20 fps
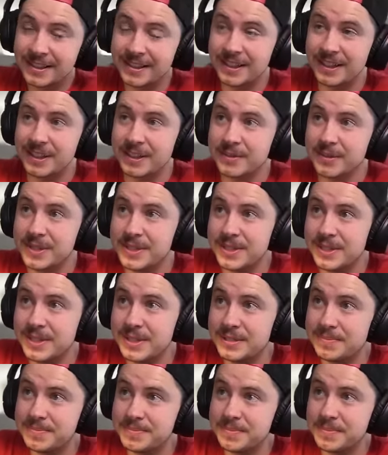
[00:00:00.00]
Awkward
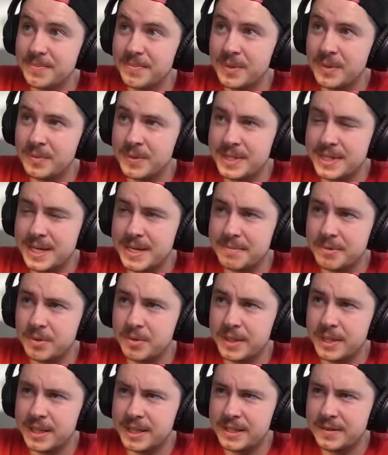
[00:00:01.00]
start. We zap
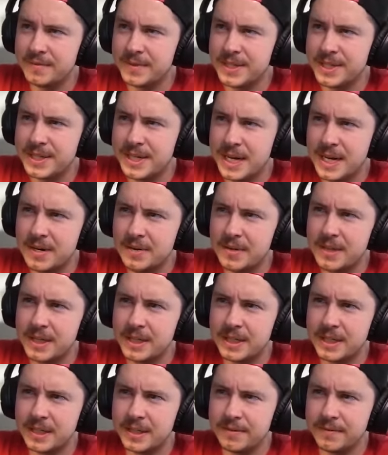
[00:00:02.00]
Quake, an Invis Tower, and
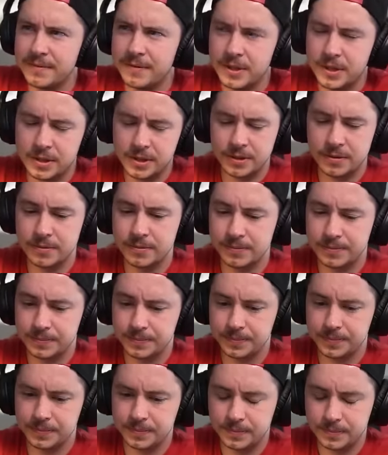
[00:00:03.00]
an Inferno.
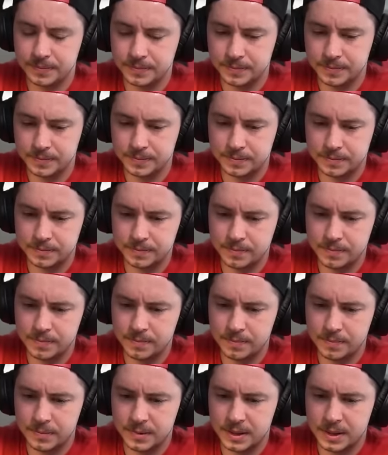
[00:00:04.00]

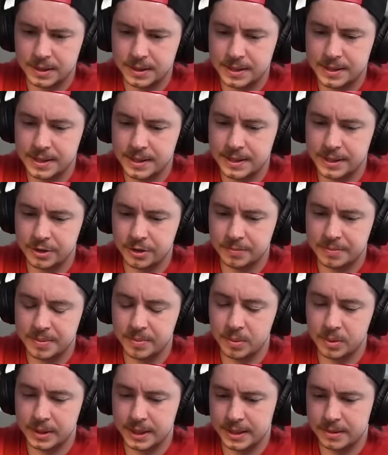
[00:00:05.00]
Got the CC troops
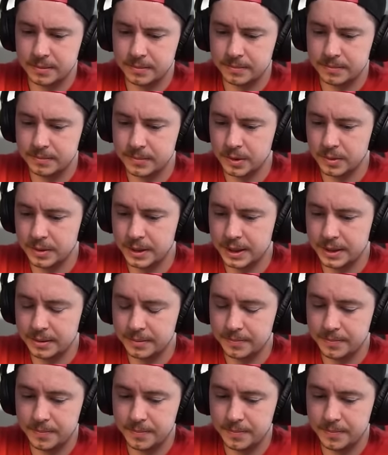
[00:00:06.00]
pulled out. Okay.